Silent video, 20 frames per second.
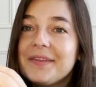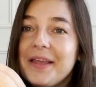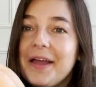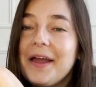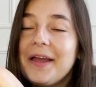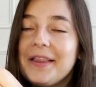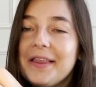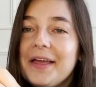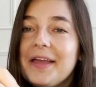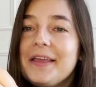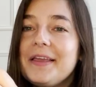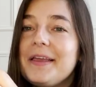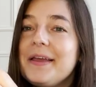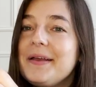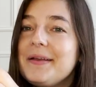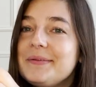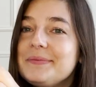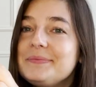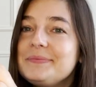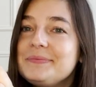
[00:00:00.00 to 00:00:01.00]
I like
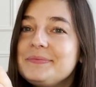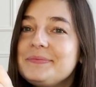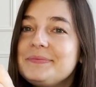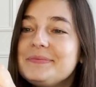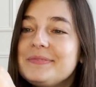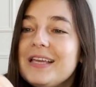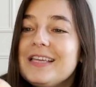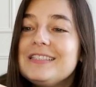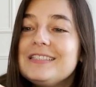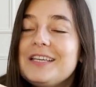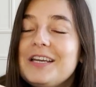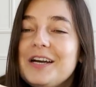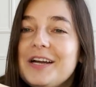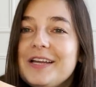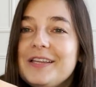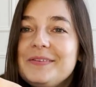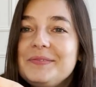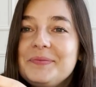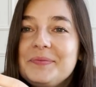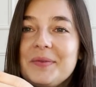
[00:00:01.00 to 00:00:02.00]
it. It's
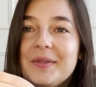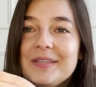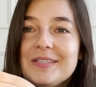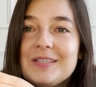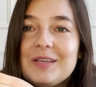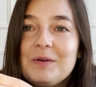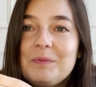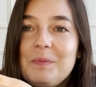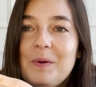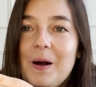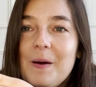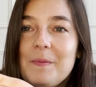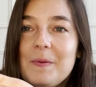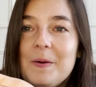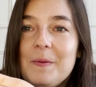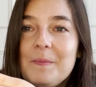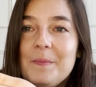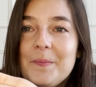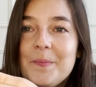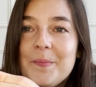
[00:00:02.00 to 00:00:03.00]
good. So pop
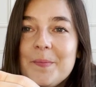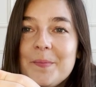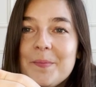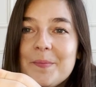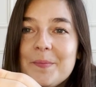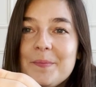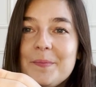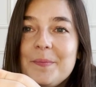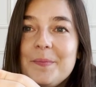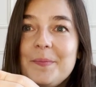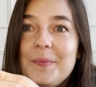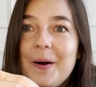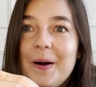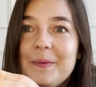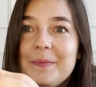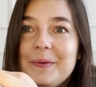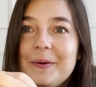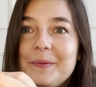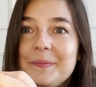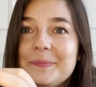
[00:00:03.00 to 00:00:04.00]
them,
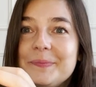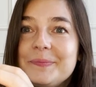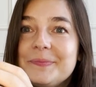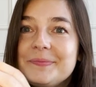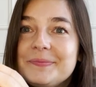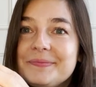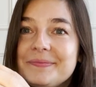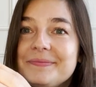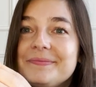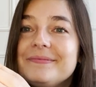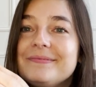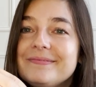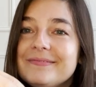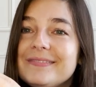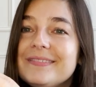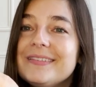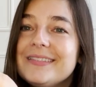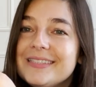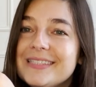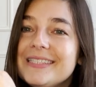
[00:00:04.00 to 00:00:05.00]
pop them.
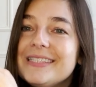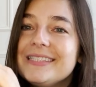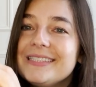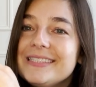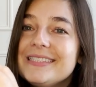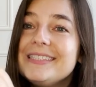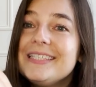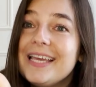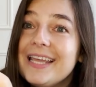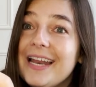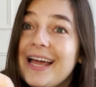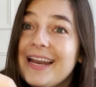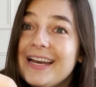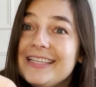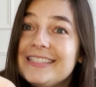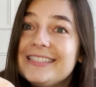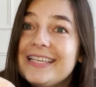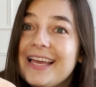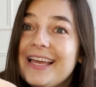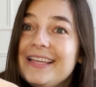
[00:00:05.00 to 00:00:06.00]
10 out
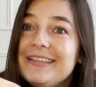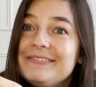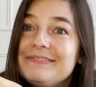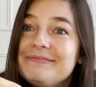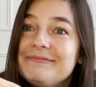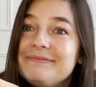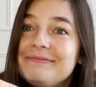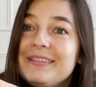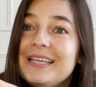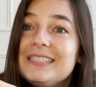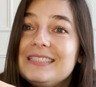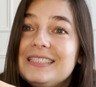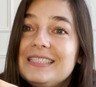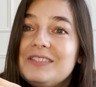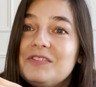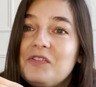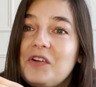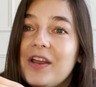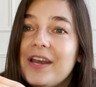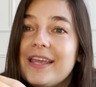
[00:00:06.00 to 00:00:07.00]
of 10. This is
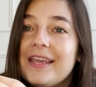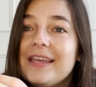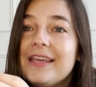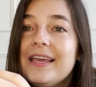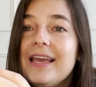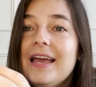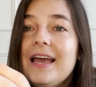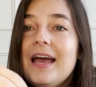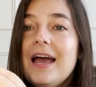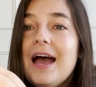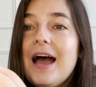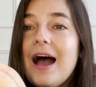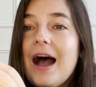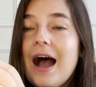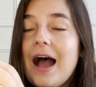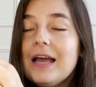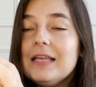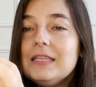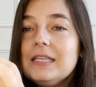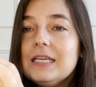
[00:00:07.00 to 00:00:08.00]
funny.
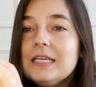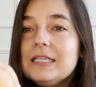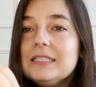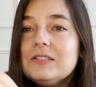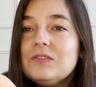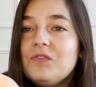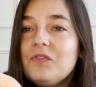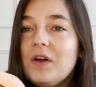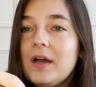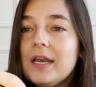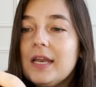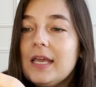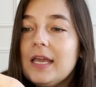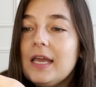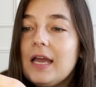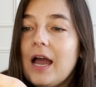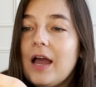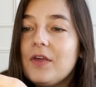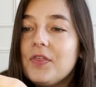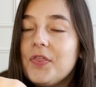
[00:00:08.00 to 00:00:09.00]
I think it's funny.
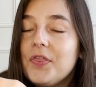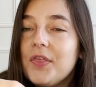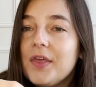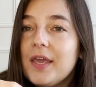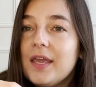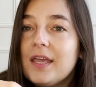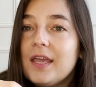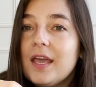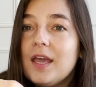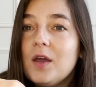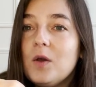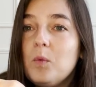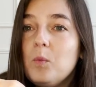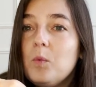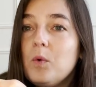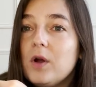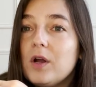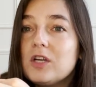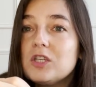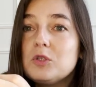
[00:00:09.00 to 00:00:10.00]
I think it
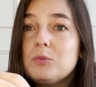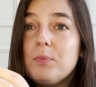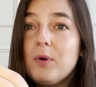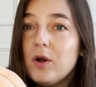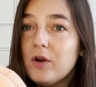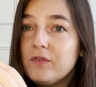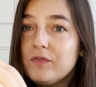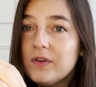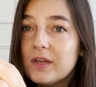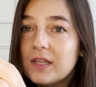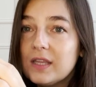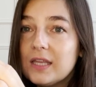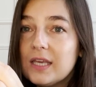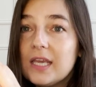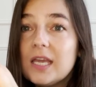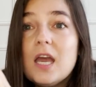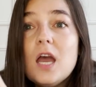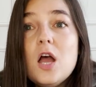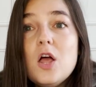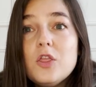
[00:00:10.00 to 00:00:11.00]
works
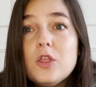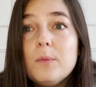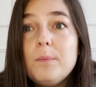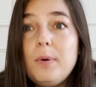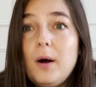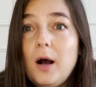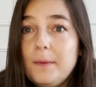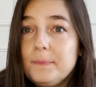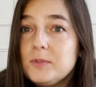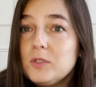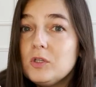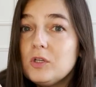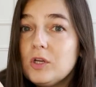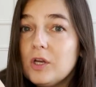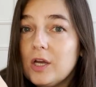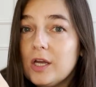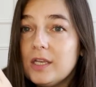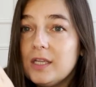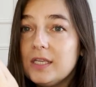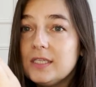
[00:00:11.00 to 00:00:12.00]
perfectly. The pops are
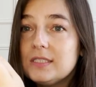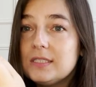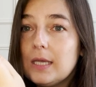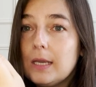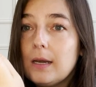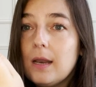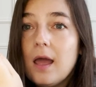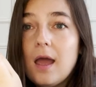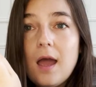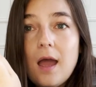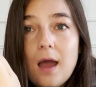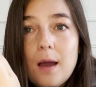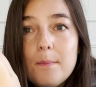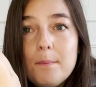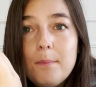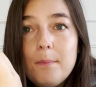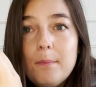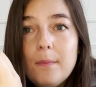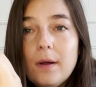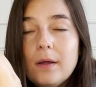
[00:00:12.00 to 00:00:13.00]
good. Listen,
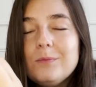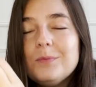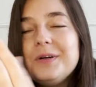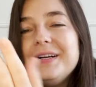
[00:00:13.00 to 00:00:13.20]
oh,